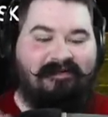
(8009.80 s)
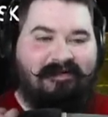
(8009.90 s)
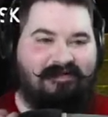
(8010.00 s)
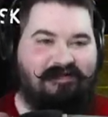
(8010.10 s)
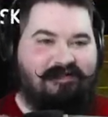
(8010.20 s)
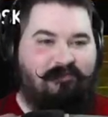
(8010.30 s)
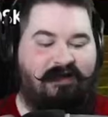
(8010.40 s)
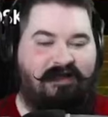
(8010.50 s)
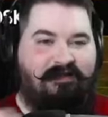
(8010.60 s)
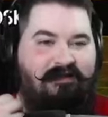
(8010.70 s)
Because I just did
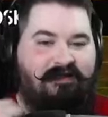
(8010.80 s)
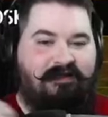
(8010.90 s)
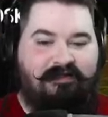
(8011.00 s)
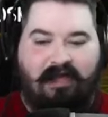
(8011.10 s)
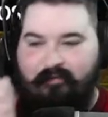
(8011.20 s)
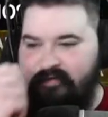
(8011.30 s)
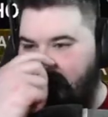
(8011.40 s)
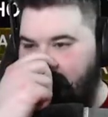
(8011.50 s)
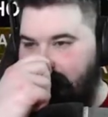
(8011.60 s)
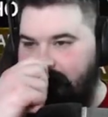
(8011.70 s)
my Healy damage
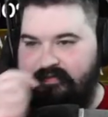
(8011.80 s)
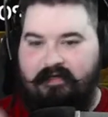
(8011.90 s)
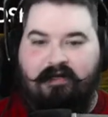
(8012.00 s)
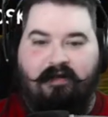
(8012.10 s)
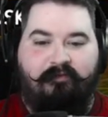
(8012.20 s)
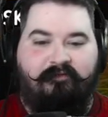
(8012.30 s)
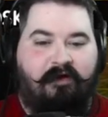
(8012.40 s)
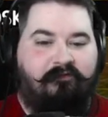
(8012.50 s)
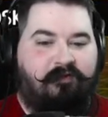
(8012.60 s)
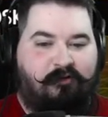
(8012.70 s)
macros and I'll be
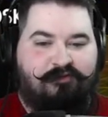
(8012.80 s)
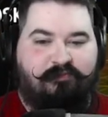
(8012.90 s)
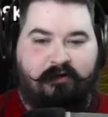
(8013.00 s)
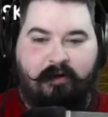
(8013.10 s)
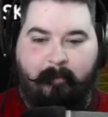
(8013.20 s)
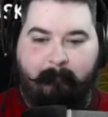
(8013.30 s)
fine for the most part.